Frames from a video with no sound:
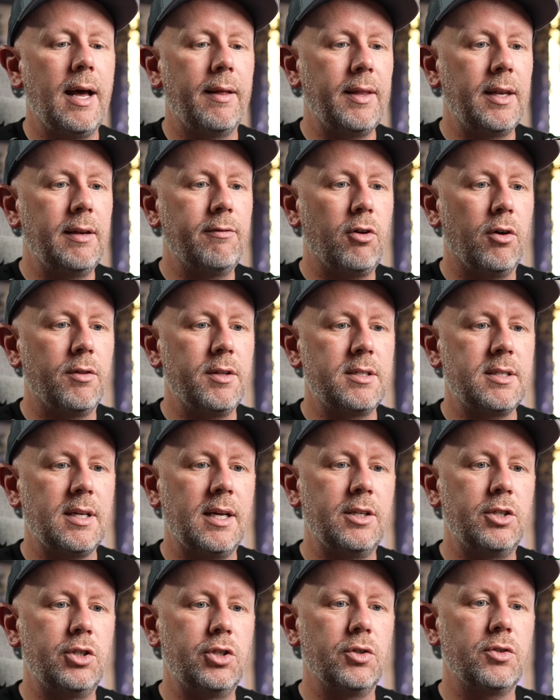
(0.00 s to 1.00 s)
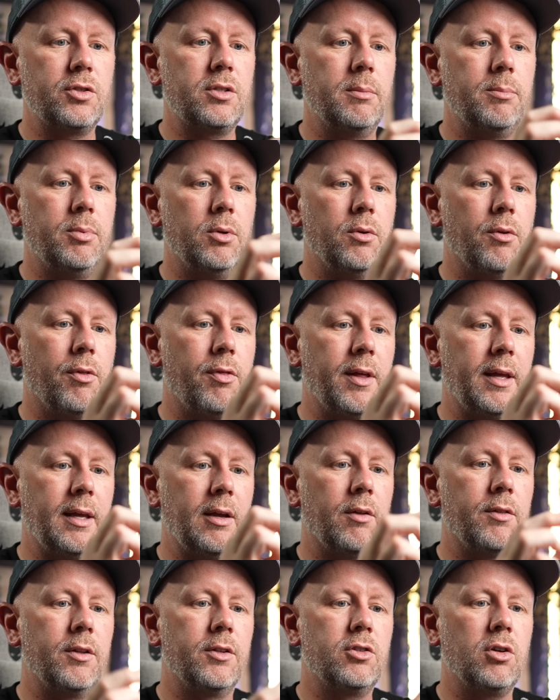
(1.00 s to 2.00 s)
And then you've got this adjustable thing
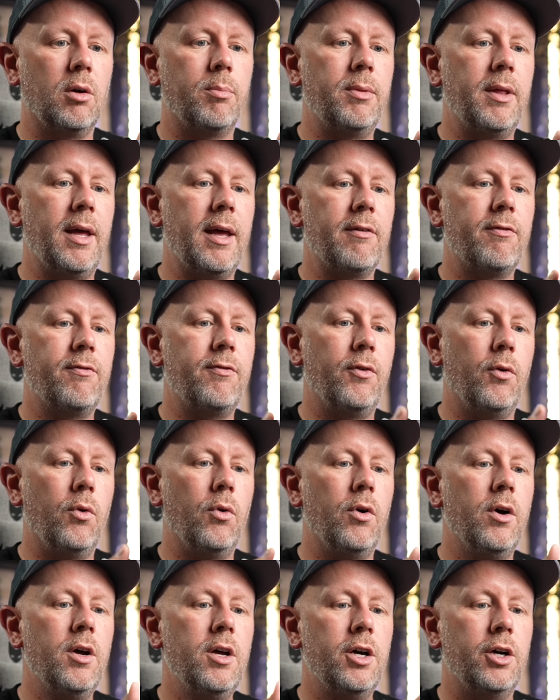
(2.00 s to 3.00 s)
on the top there for